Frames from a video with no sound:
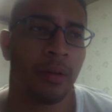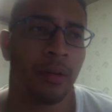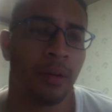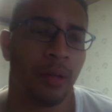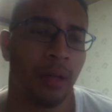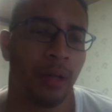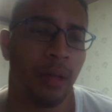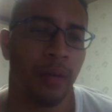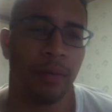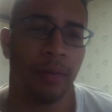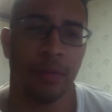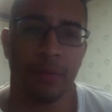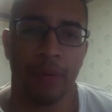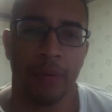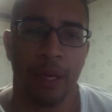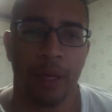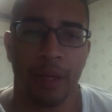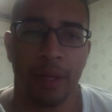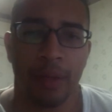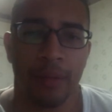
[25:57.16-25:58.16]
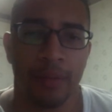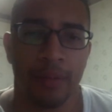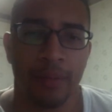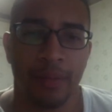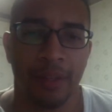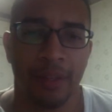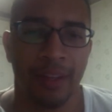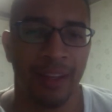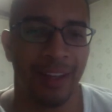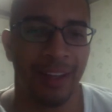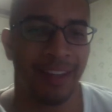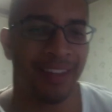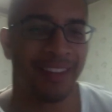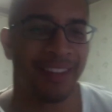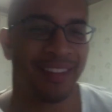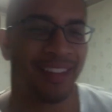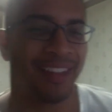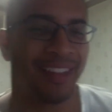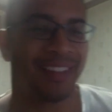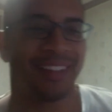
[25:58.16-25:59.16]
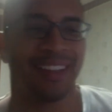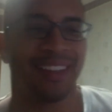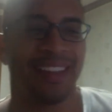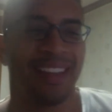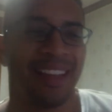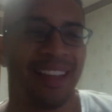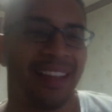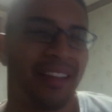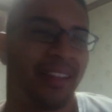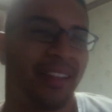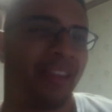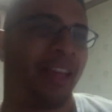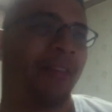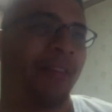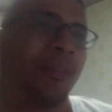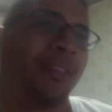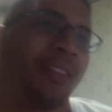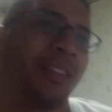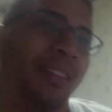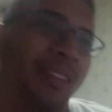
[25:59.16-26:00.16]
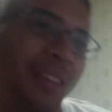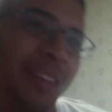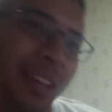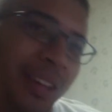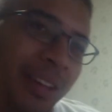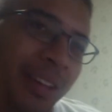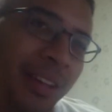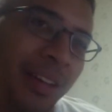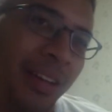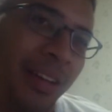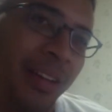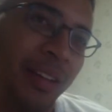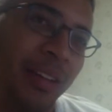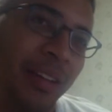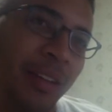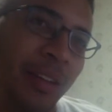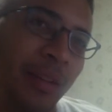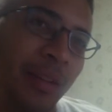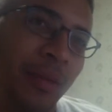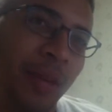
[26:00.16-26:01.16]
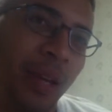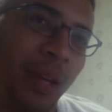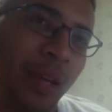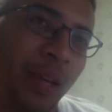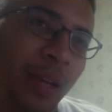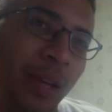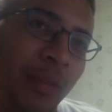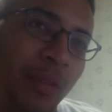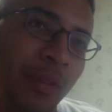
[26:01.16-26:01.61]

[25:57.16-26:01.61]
it was raining. Like that was a thing. Like when I came to